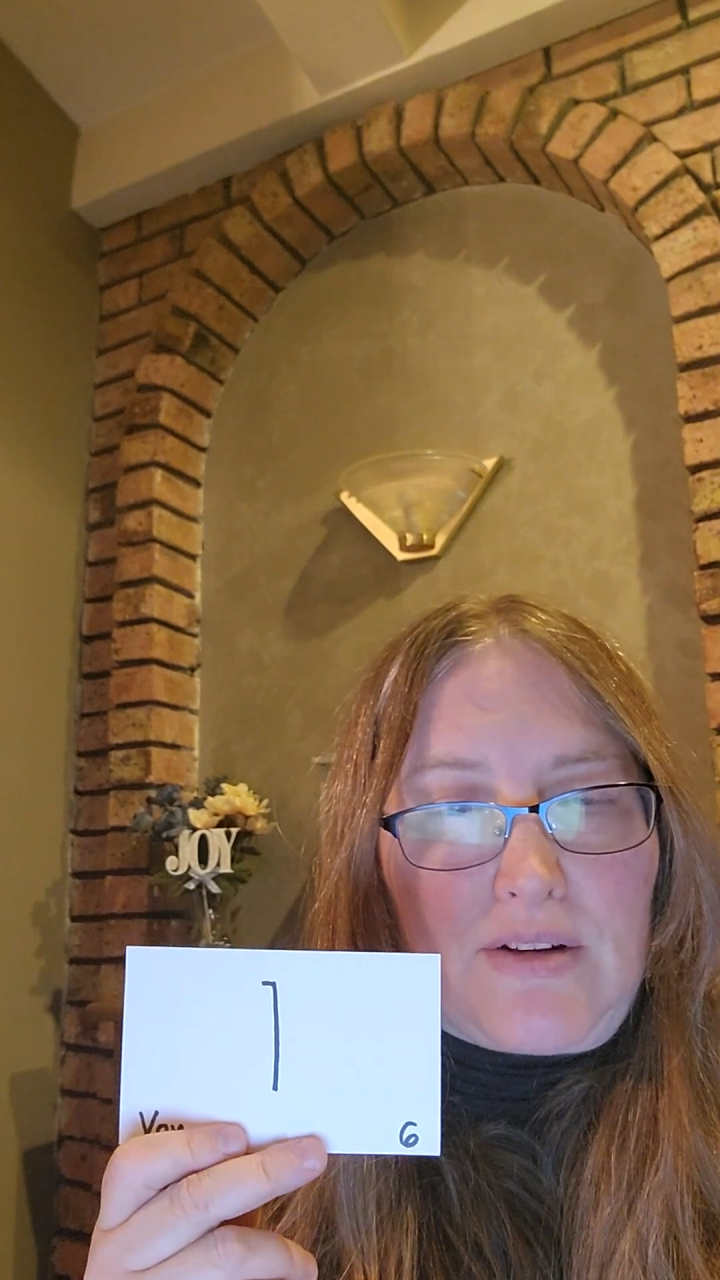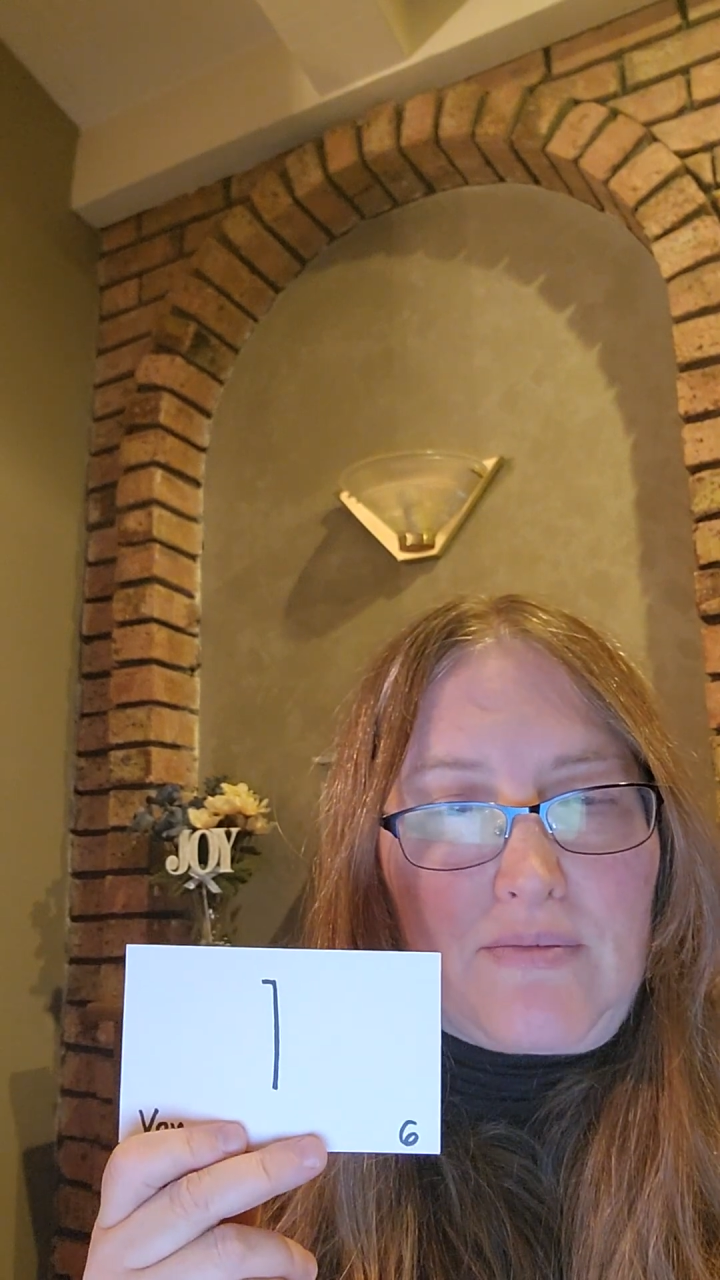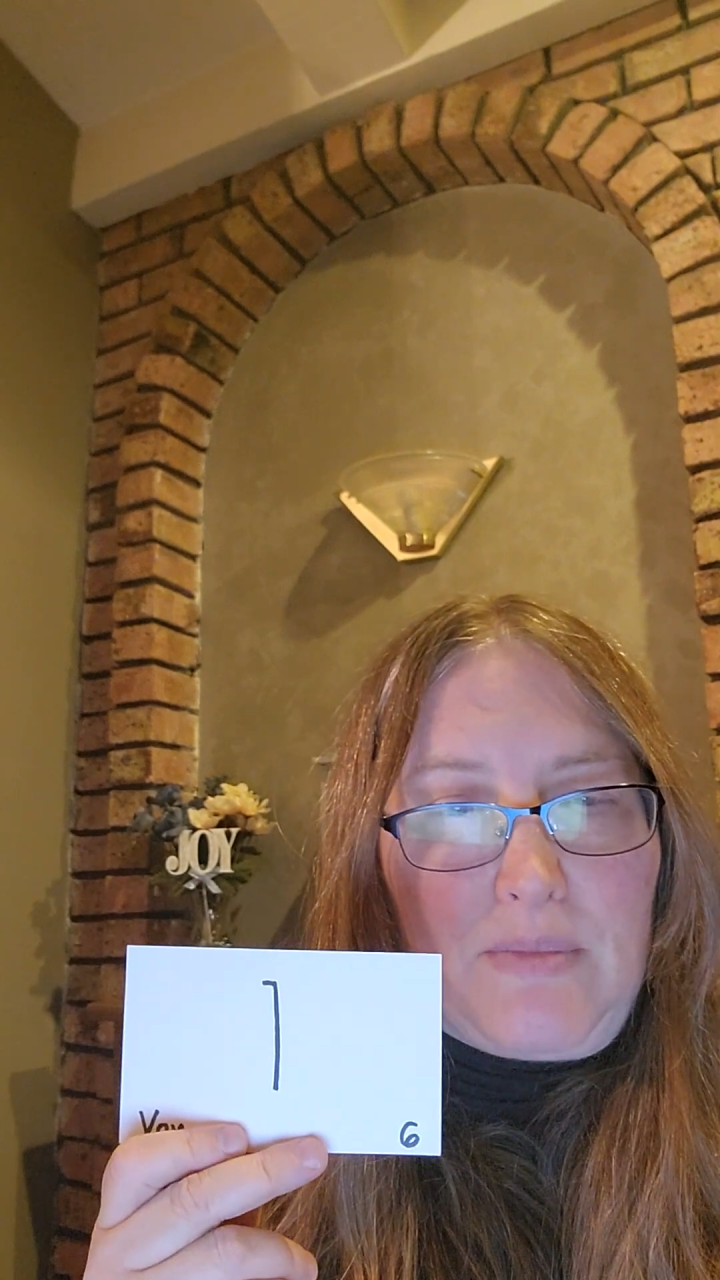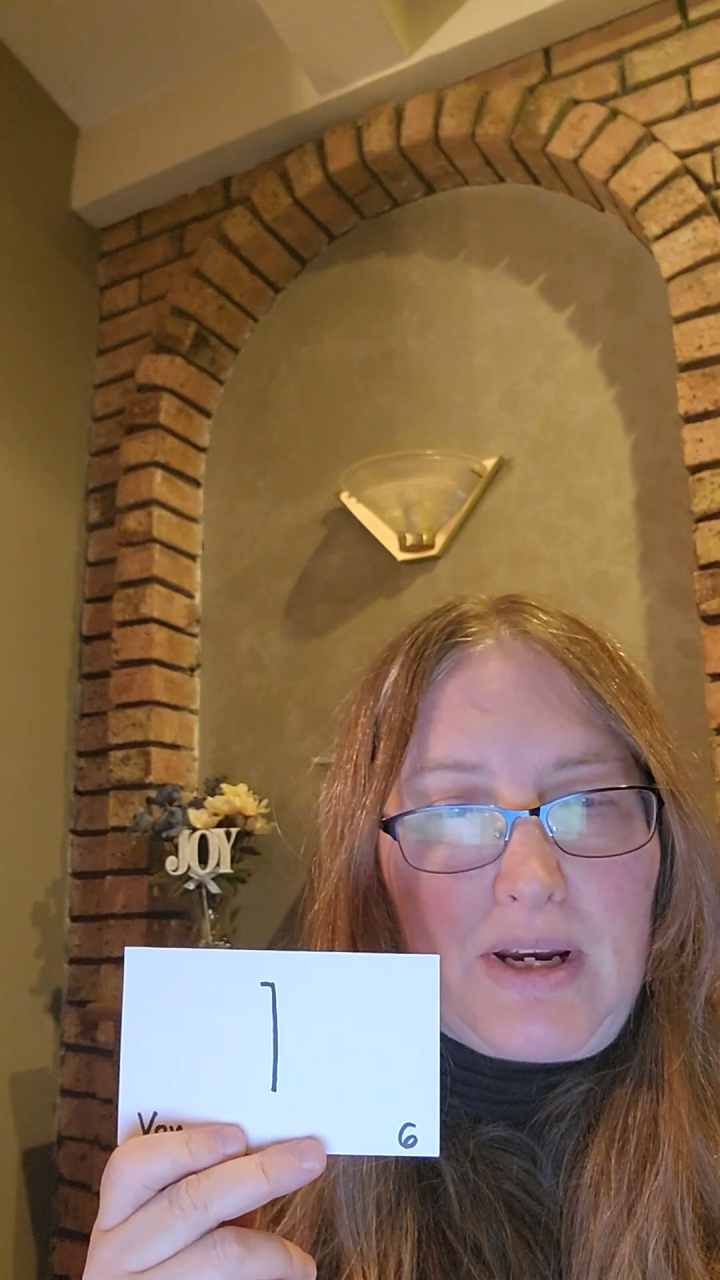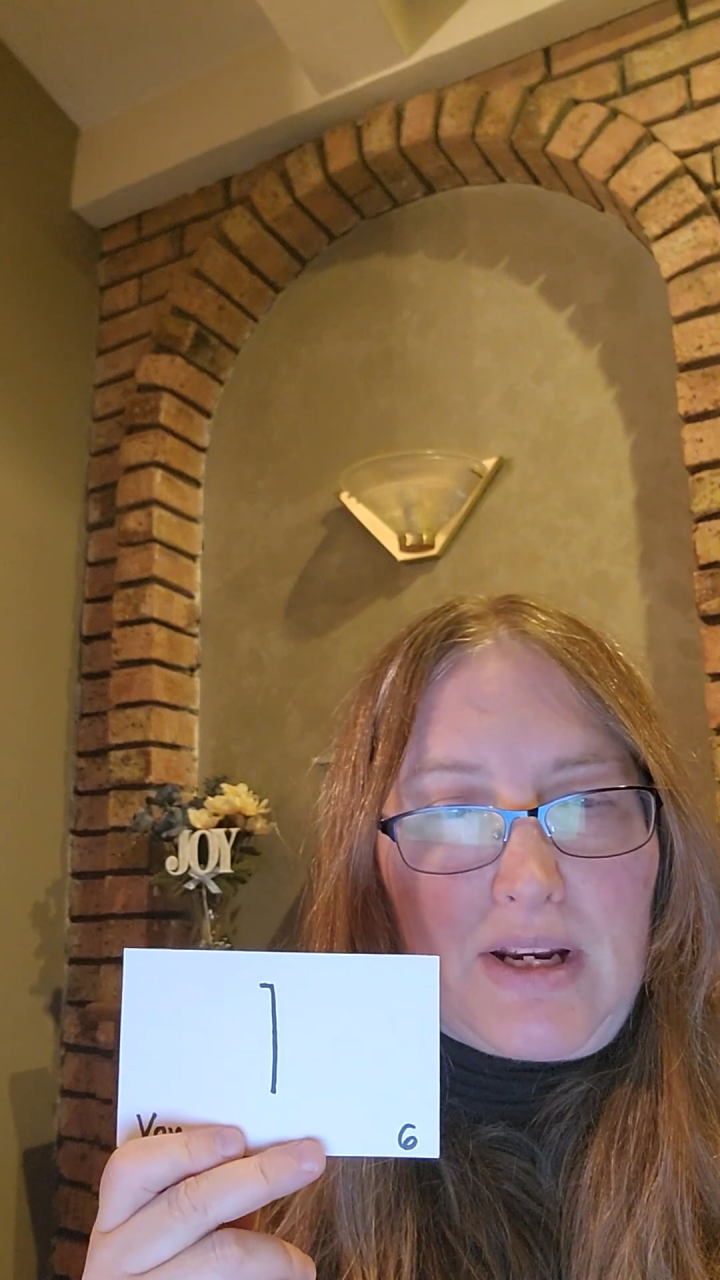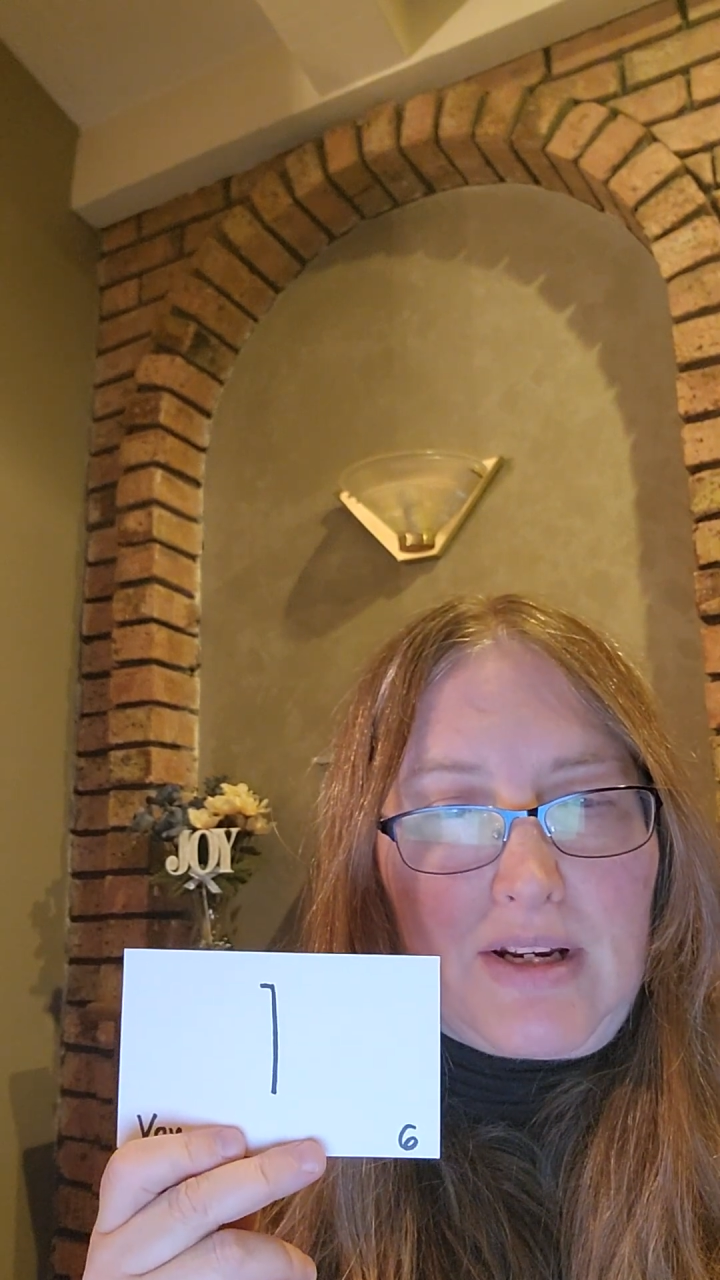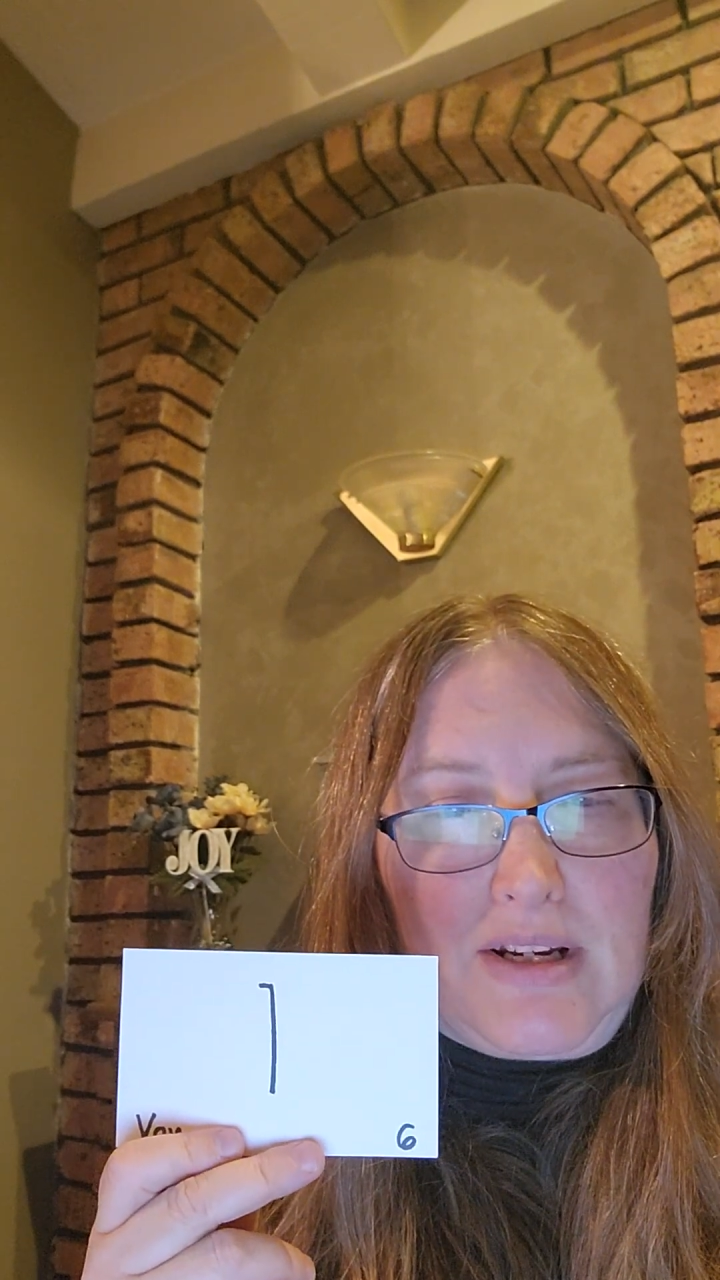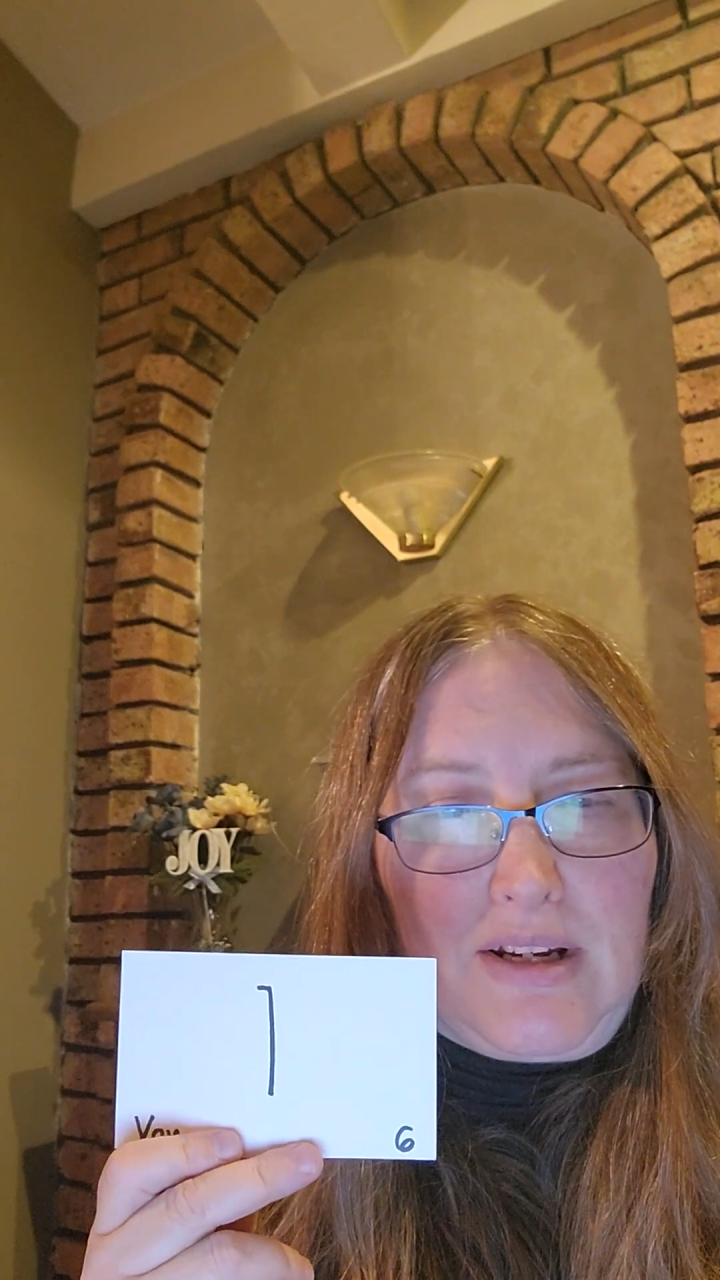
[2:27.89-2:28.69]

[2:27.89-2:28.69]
of Man,